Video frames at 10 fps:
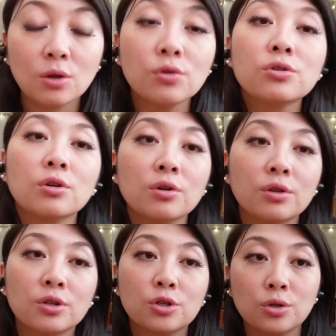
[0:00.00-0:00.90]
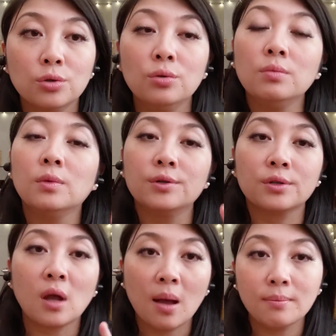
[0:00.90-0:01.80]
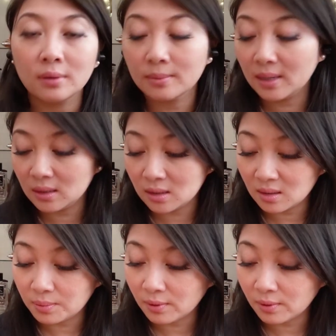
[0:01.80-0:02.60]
those are the two most complimented